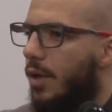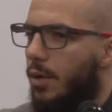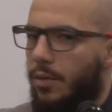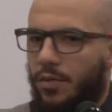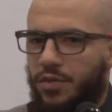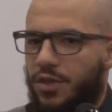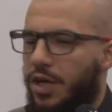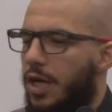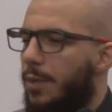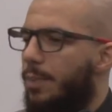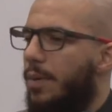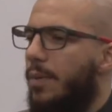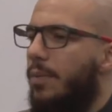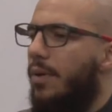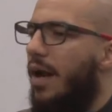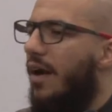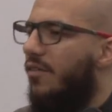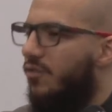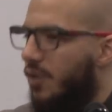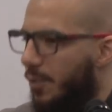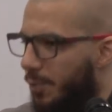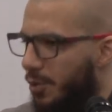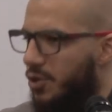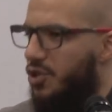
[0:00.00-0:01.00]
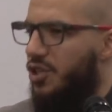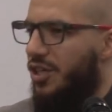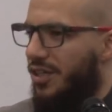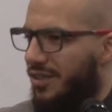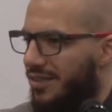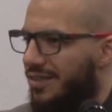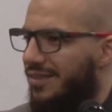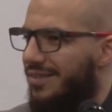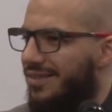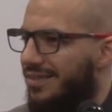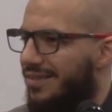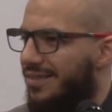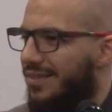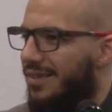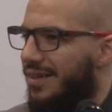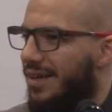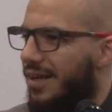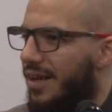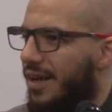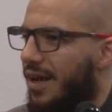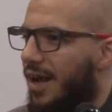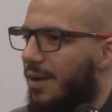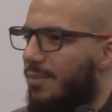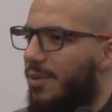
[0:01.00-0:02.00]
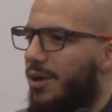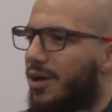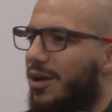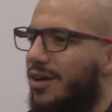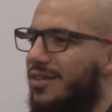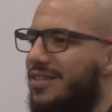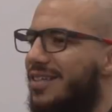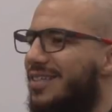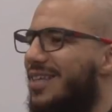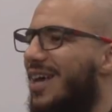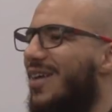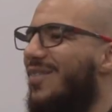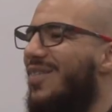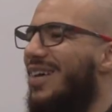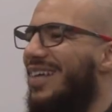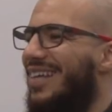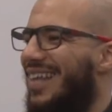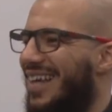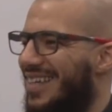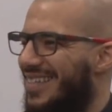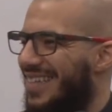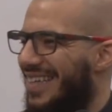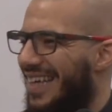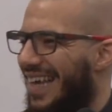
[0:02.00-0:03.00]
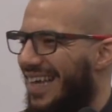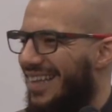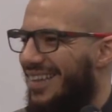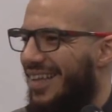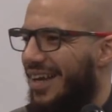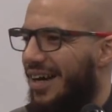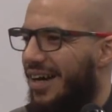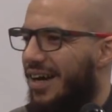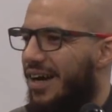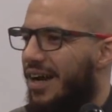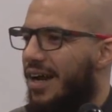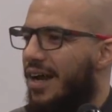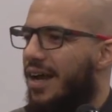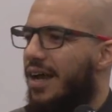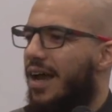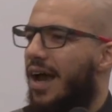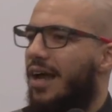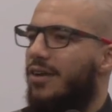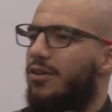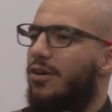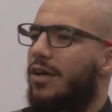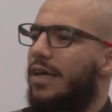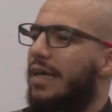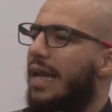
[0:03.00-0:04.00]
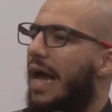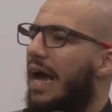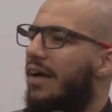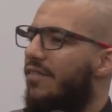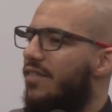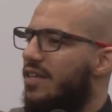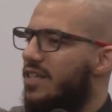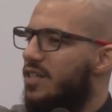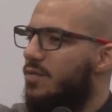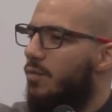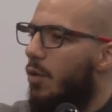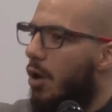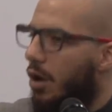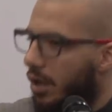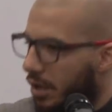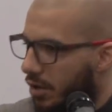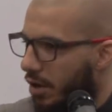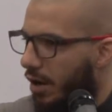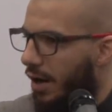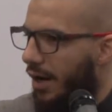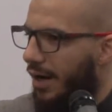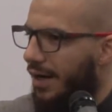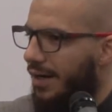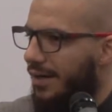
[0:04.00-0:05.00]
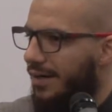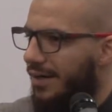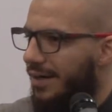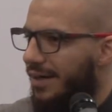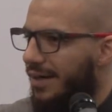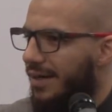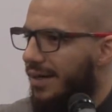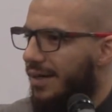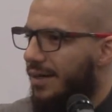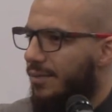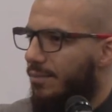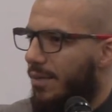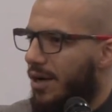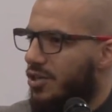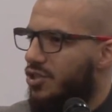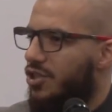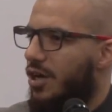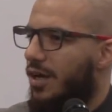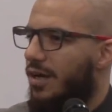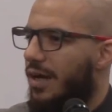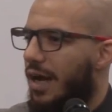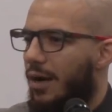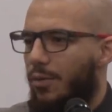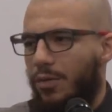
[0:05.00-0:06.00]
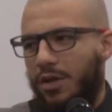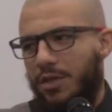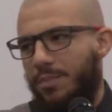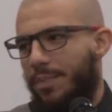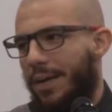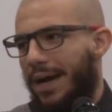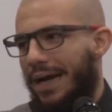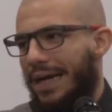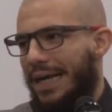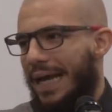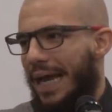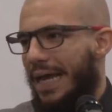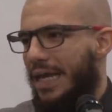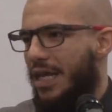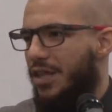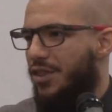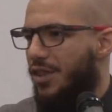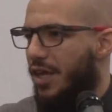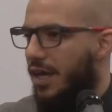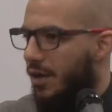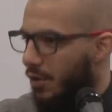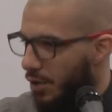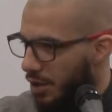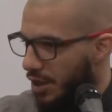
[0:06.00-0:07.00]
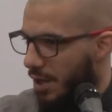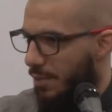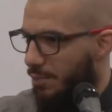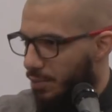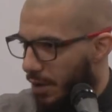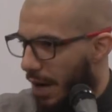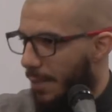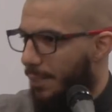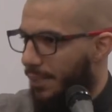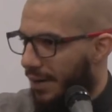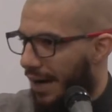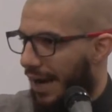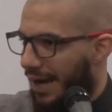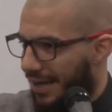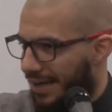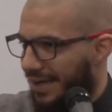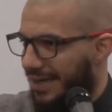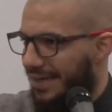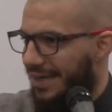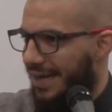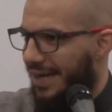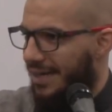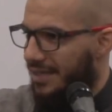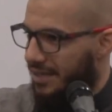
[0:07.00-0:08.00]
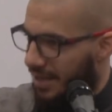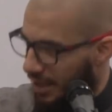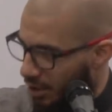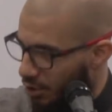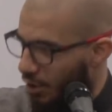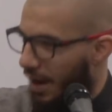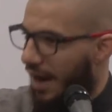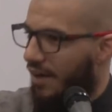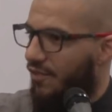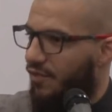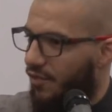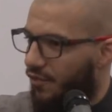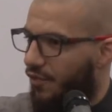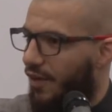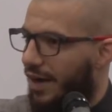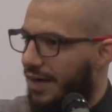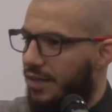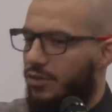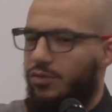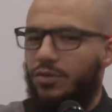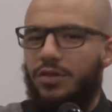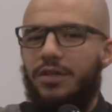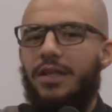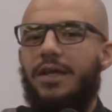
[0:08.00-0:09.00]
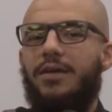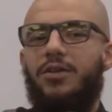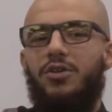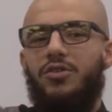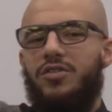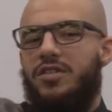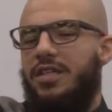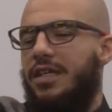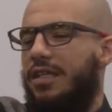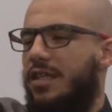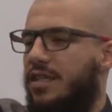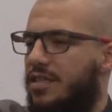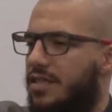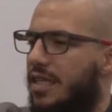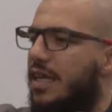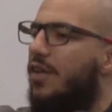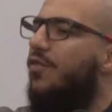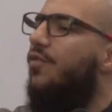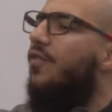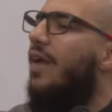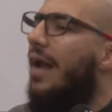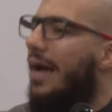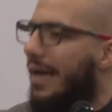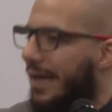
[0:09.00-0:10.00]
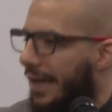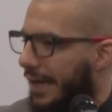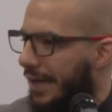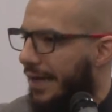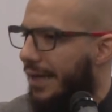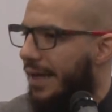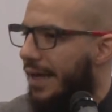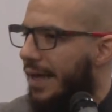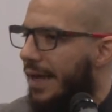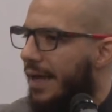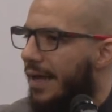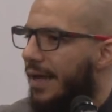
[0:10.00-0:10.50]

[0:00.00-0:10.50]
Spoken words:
You know, 3 people have to push it. And because it's heavy, it doesn't get there. And you can have a small car, mashallah, with barely anything, with the proper aqidah, it's like you have fine-tuned, then you see this thing flying.